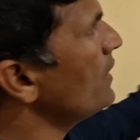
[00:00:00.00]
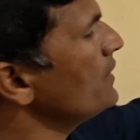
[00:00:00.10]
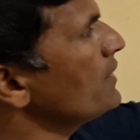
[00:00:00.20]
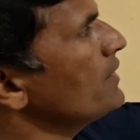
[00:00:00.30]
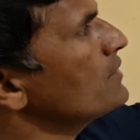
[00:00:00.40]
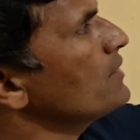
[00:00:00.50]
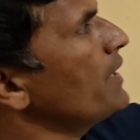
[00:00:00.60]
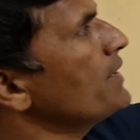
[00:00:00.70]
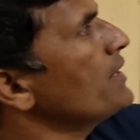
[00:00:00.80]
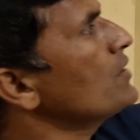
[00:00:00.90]
contains
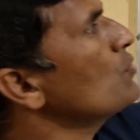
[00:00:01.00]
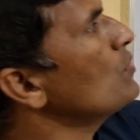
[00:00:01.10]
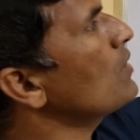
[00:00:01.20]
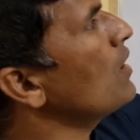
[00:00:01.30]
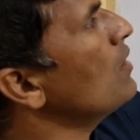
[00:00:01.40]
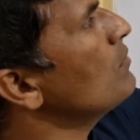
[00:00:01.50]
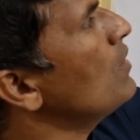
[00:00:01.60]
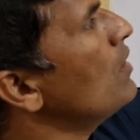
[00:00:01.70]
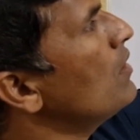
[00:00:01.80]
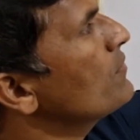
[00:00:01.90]
92 gram
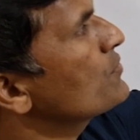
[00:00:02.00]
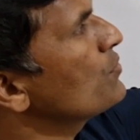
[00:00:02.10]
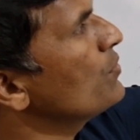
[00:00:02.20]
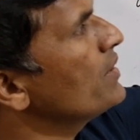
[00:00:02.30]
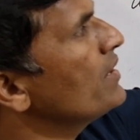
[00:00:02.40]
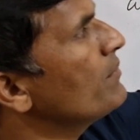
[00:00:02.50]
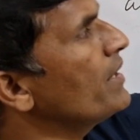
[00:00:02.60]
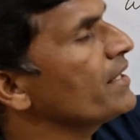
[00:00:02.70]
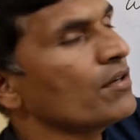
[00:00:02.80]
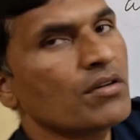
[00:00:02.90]
of sodium
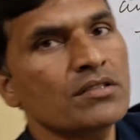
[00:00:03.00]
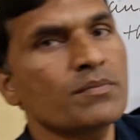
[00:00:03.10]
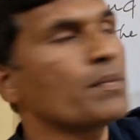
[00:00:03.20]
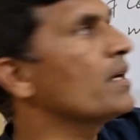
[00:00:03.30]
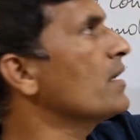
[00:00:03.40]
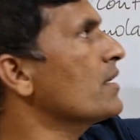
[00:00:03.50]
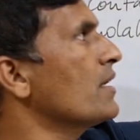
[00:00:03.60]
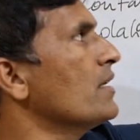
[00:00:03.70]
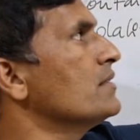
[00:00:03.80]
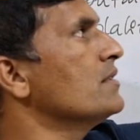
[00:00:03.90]
ions per
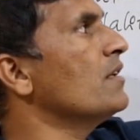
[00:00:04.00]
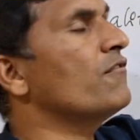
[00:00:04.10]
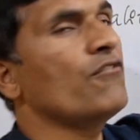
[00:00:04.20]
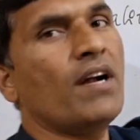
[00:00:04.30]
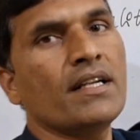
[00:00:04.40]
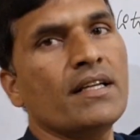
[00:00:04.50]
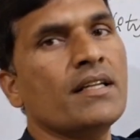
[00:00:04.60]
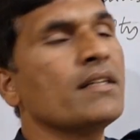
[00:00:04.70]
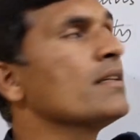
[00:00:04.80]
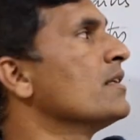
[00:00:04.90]
kg of
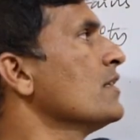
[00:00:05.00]
water,